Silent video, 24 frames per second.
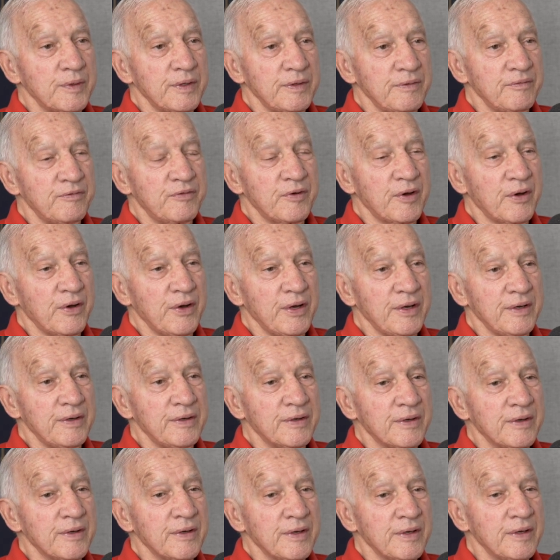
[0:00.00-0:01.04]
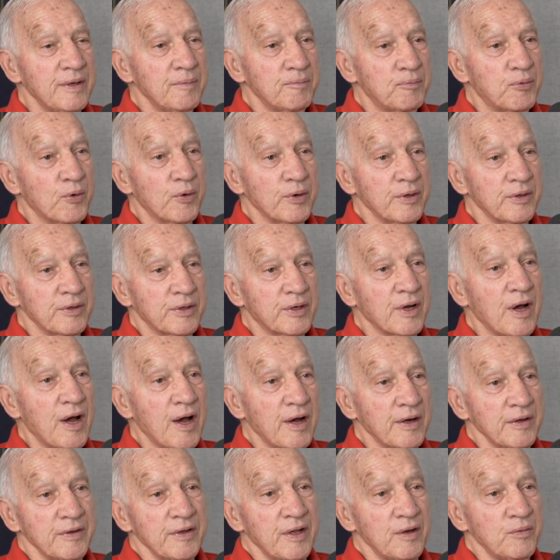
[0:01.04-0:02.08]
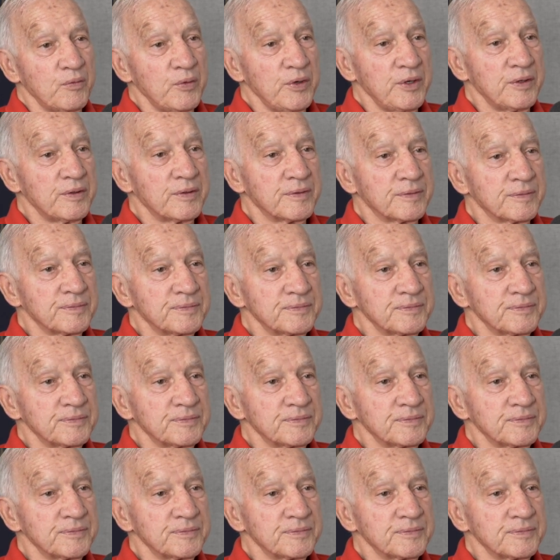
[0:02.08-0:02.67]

a very important cog in that wheel.